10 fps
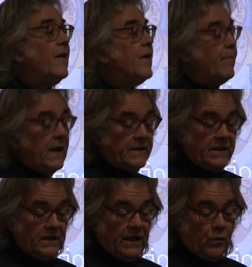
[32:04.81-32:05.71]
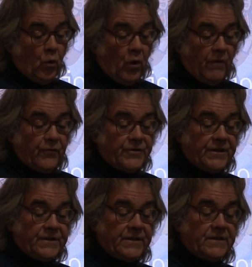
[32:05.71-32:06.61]
the Métis-led War of
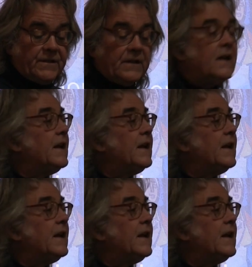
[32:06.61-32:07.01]
Resistance in the